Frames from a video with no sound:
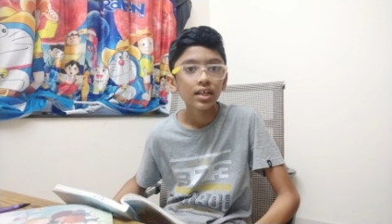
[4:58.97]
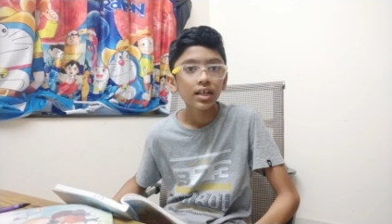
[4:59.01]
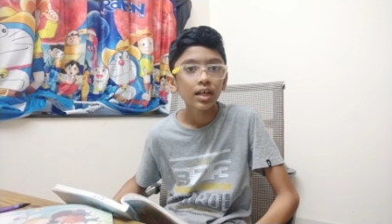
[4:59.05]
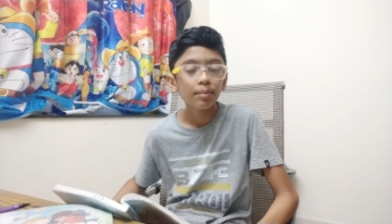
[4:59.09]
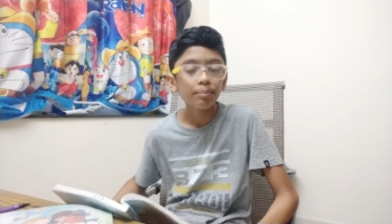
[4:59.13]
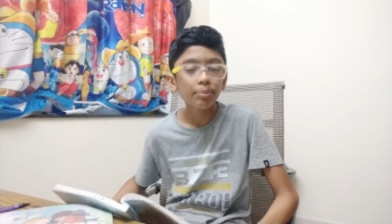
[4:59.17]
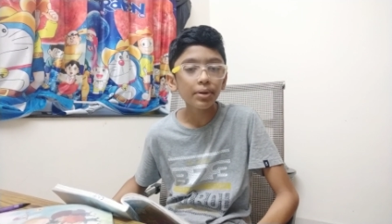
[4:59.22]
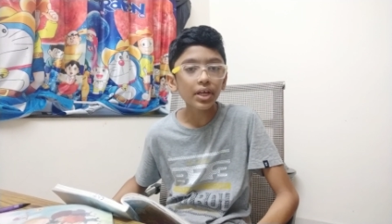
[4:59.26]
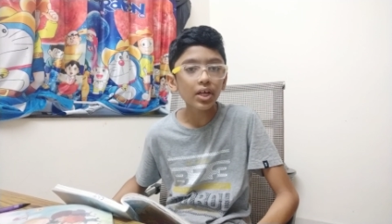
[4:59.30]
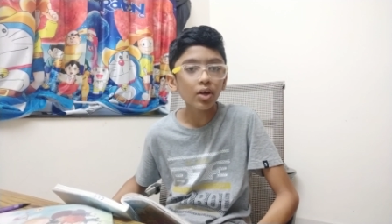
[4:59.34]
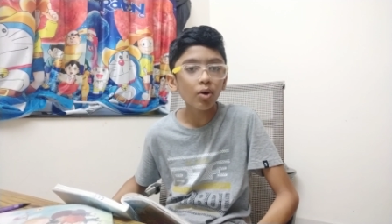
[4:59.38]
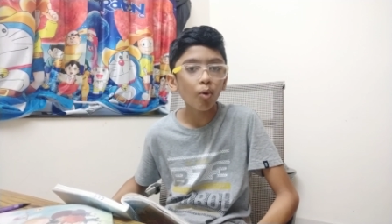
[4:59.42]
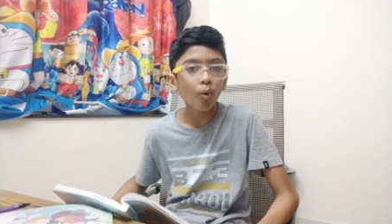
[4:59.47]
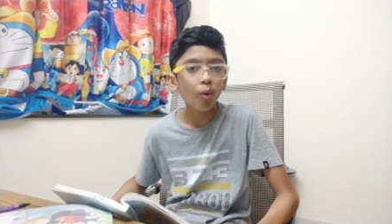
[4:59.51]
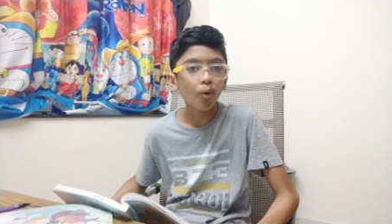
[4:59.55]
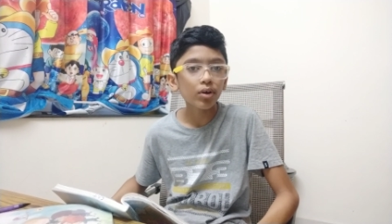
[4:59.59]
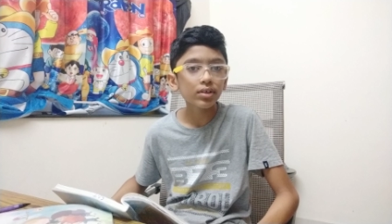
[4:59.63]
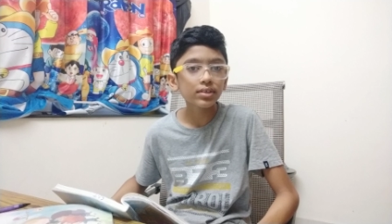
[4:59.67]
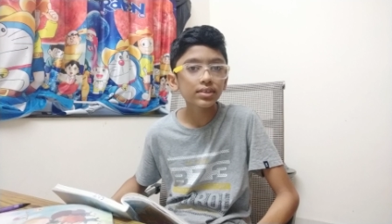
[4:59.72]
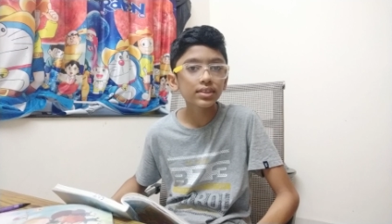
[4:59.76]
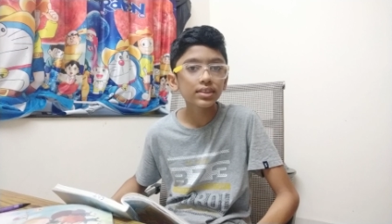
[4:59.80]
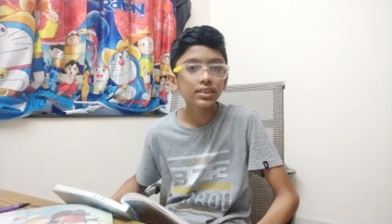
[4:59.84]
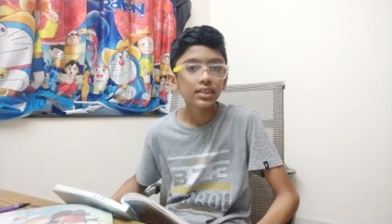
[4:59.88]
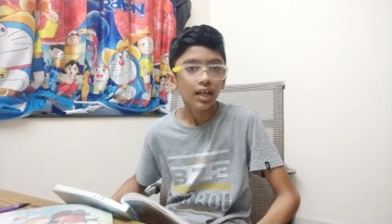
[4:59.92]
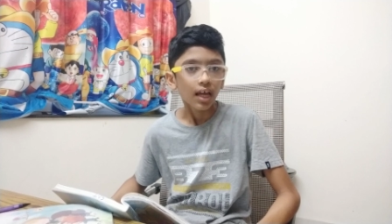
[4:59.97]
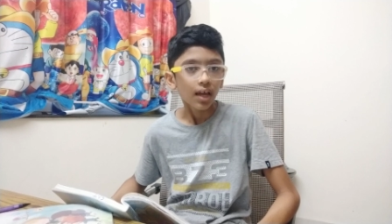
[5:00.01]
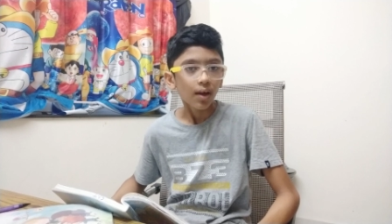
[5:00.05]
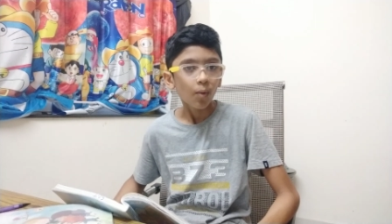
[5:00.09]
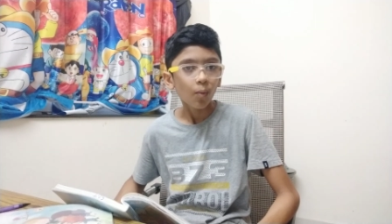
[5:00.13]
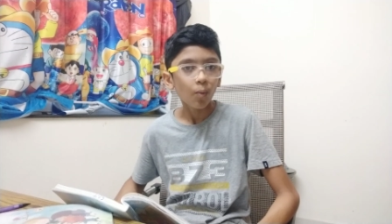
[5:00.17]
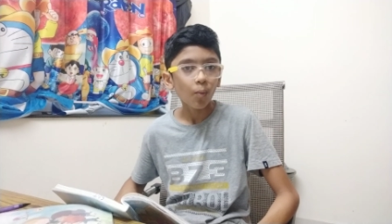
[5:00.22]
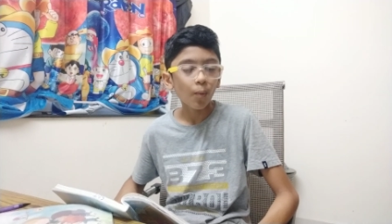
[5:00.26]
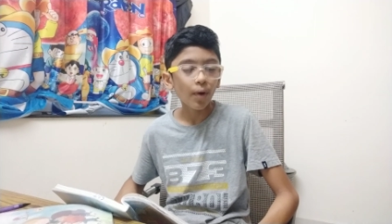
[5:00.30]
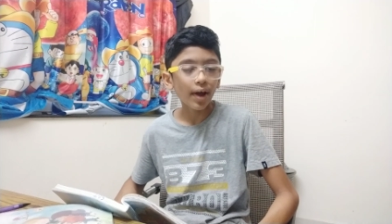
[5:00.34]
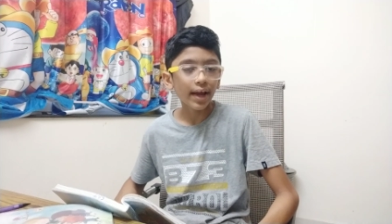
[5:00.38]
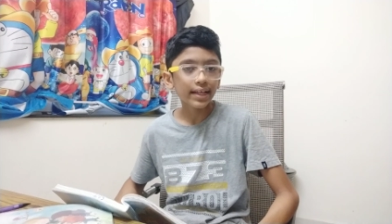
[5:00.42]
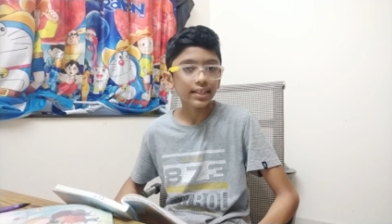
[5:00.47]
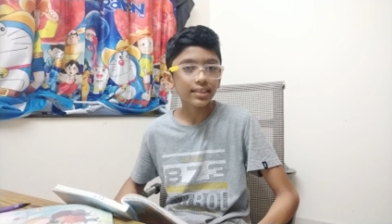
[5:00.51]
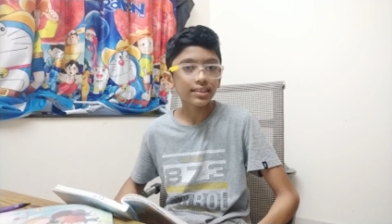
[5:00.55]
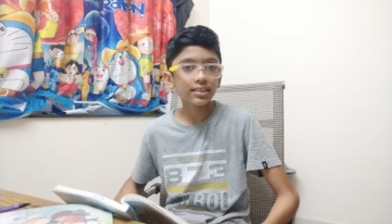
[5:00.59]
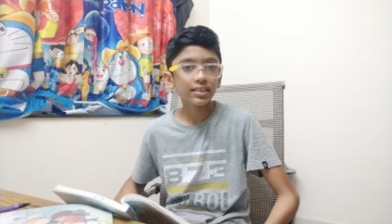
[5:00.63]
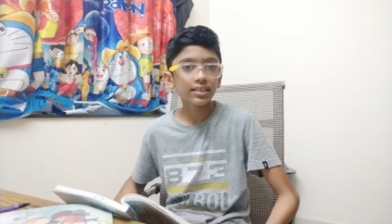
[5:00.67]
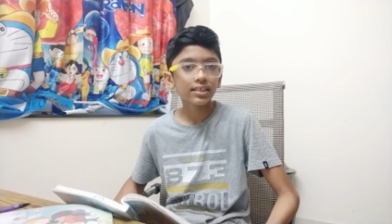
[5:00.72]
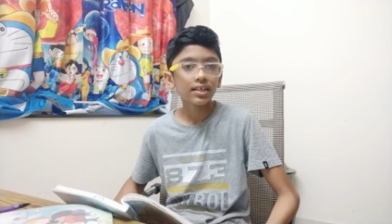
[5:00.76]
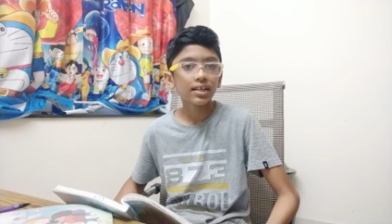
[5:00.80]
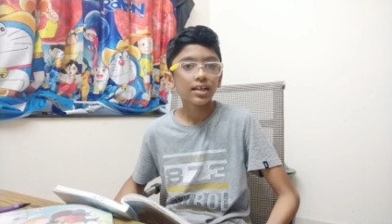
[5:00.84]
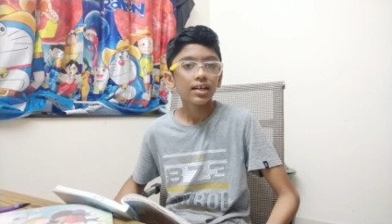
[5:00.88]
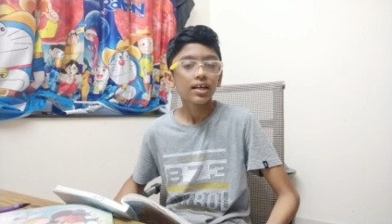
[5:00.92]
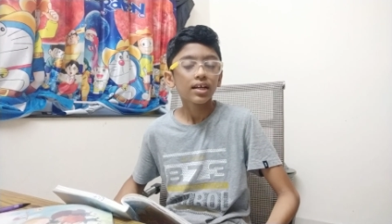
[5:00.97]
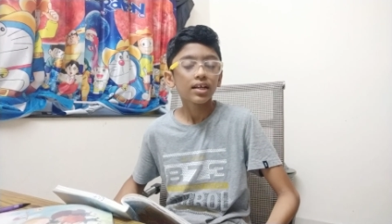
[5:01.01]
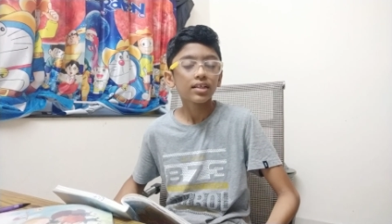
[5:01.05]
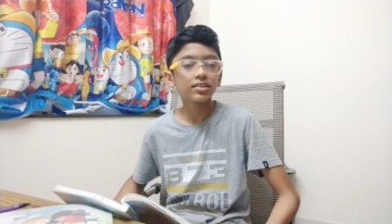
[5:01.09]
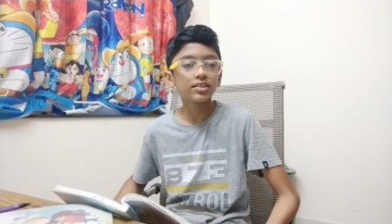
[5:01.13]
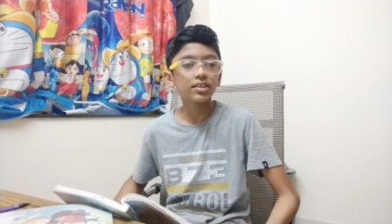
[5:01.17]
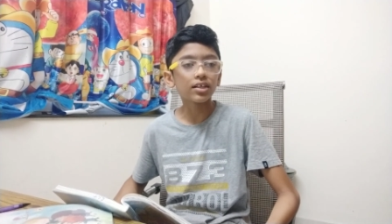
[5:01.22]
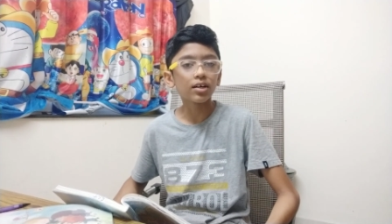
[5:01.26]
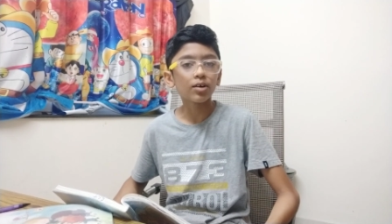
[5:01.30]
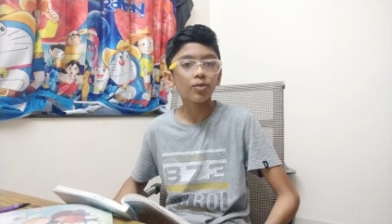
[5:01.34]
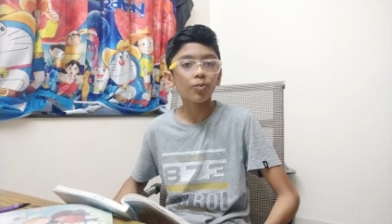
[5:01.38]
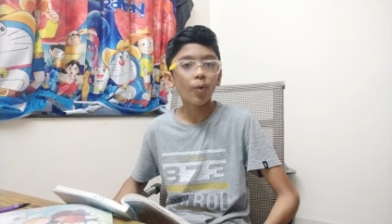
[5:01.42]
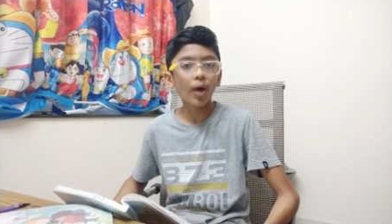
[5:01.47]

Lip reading: Because when the